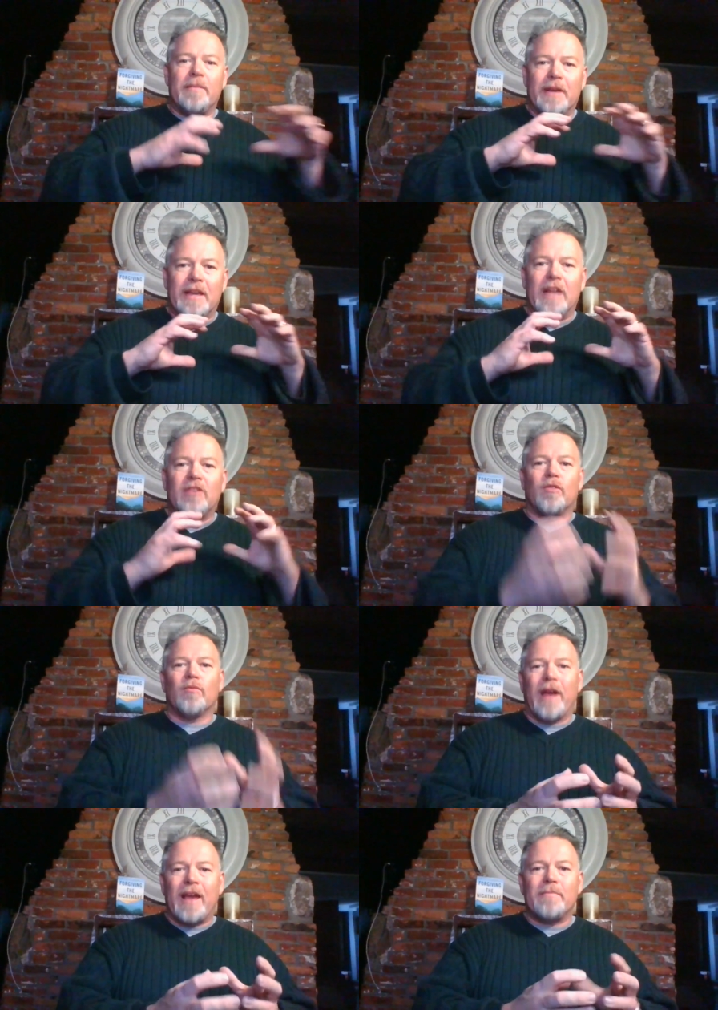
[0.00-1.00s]
and he began to
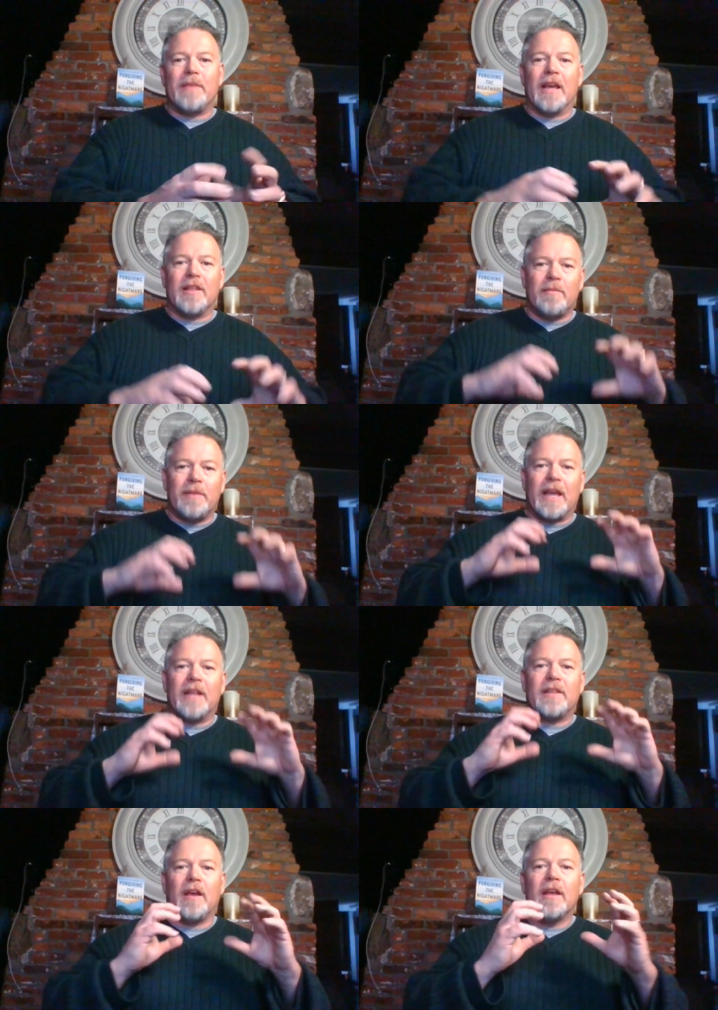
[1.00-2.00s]
rape me, as he
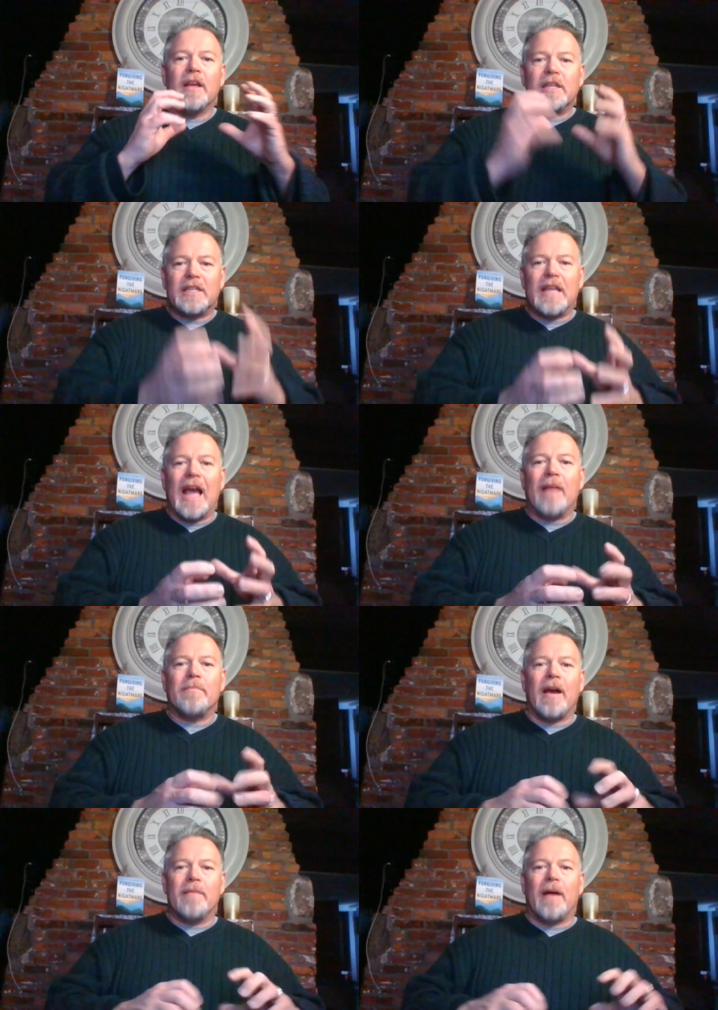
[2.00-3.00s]
began to
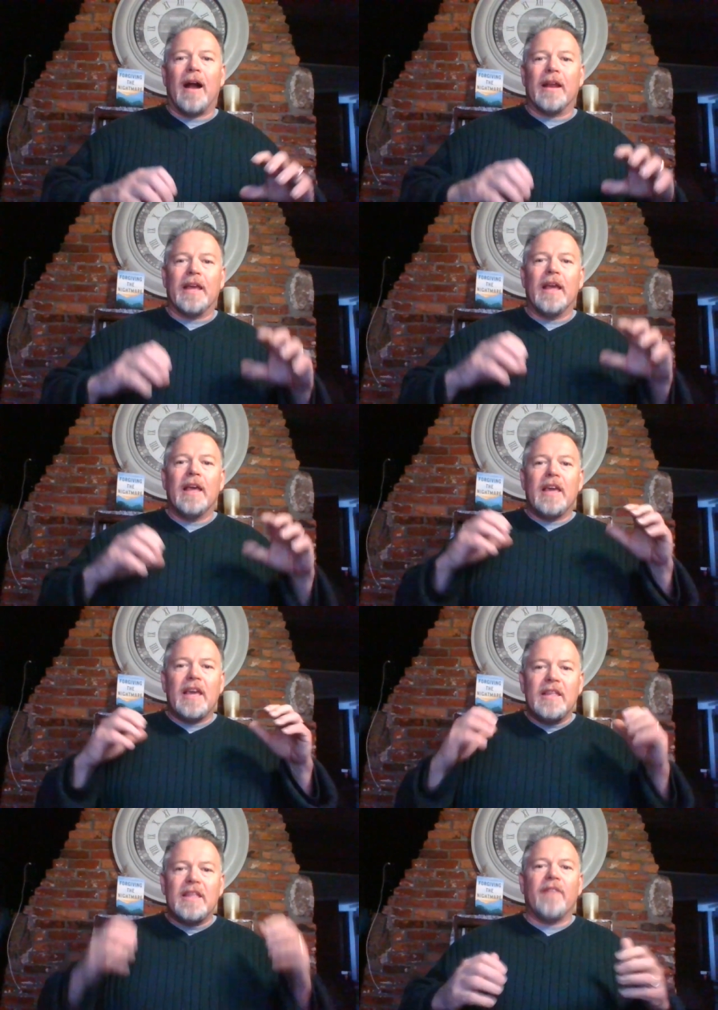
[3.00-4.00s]
stab my body,
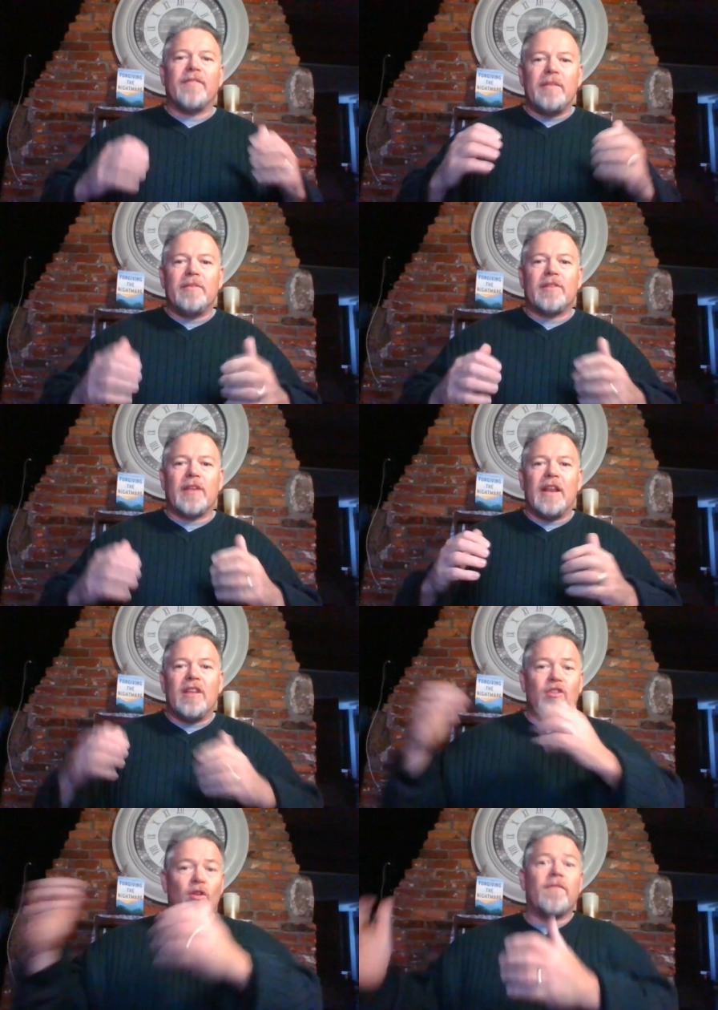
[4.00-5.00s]
he definitely said,
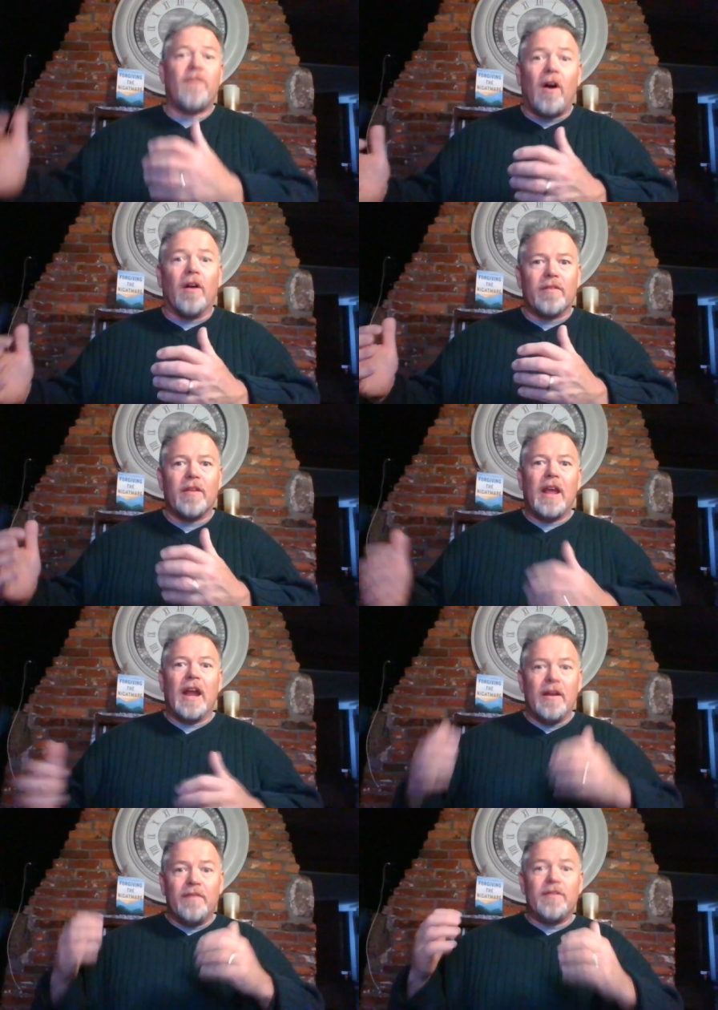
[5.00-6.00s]
It's your fault.
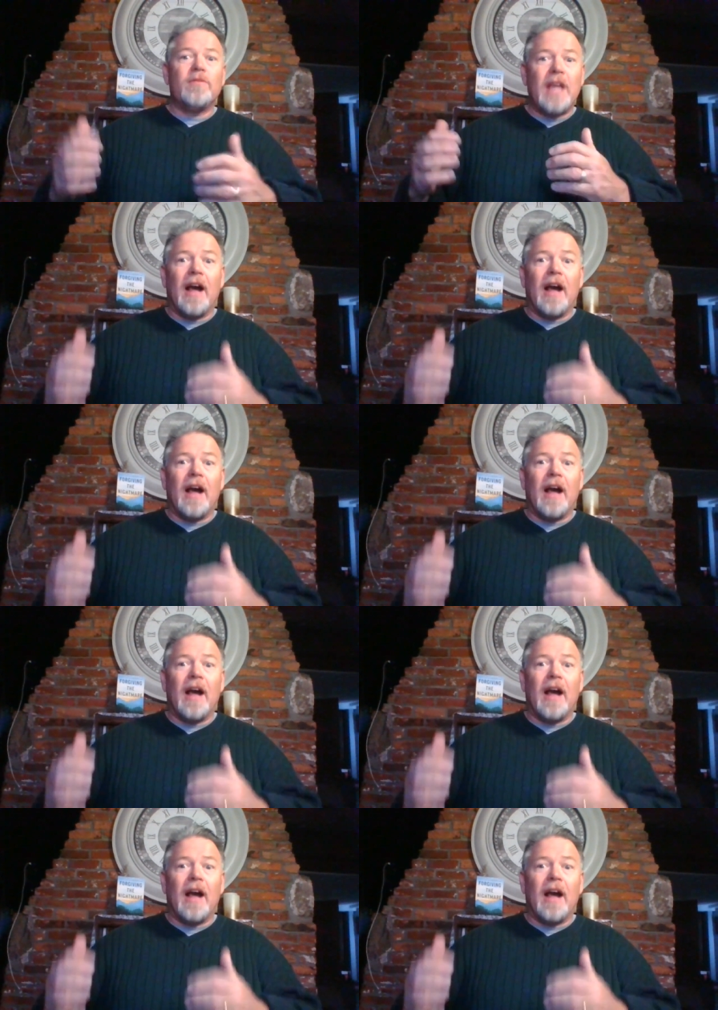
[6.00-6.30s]
And if you